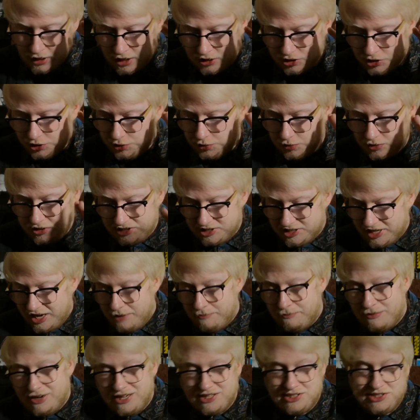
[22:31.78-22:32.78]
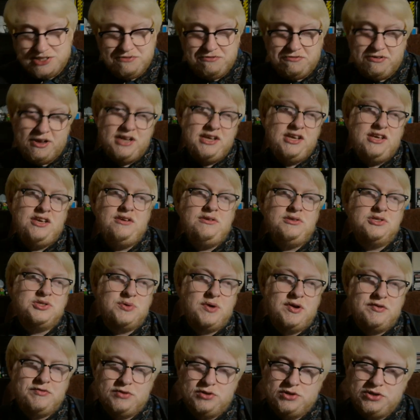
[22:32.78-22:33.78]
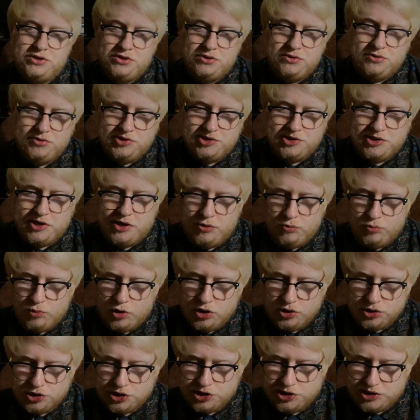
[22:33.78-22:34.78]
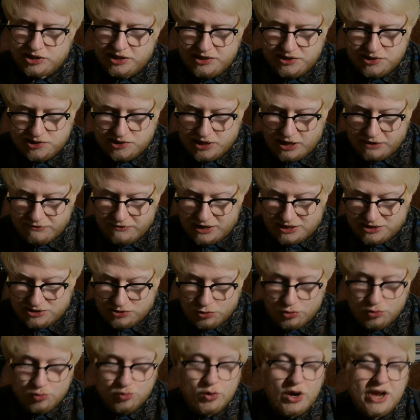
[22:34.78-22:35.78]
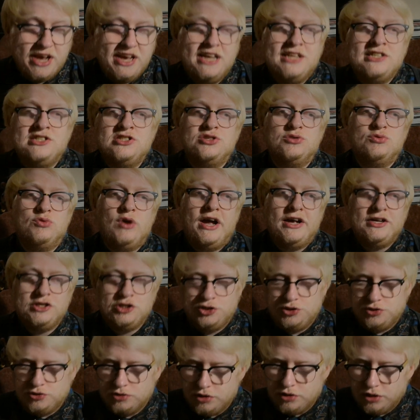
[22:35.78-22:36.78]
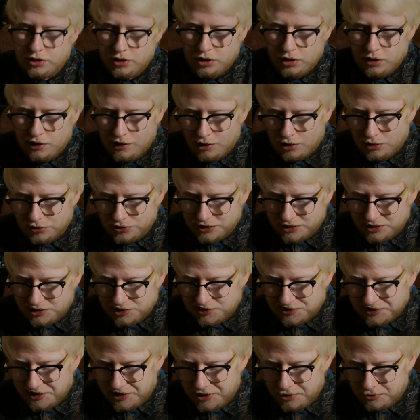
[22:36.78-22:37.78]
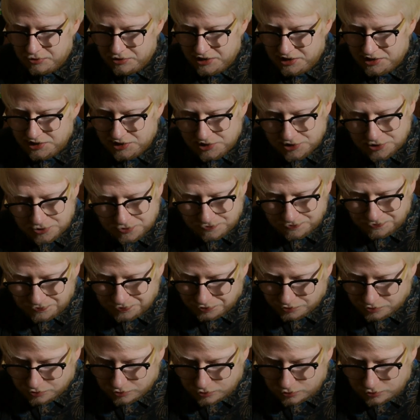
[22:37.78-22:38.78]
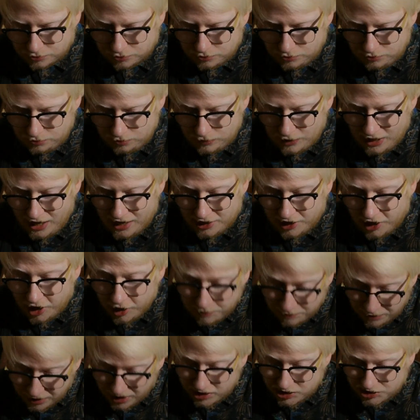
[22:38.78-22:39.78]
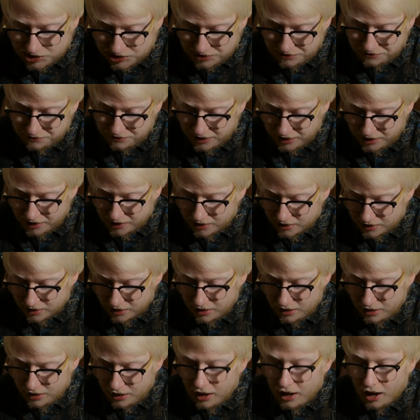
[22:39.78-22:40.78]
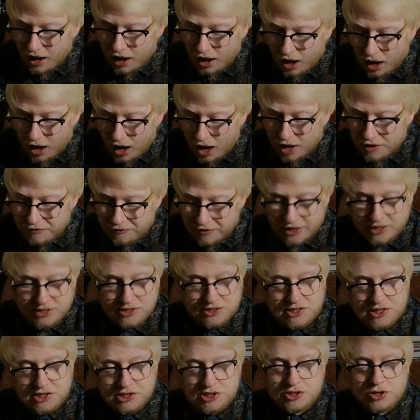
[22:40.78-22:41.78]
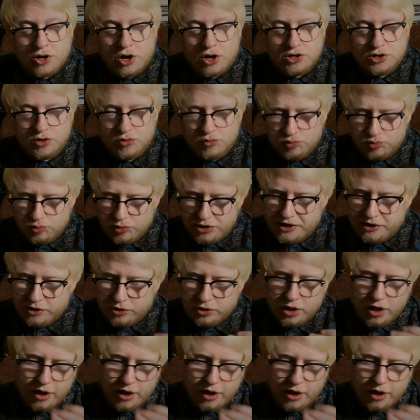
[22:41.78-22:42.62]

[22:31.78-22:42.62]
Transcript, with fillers: just want to say a massive thank you to everyone who's watched this. I've had great interaction on this series, and I personally think I've ended on a real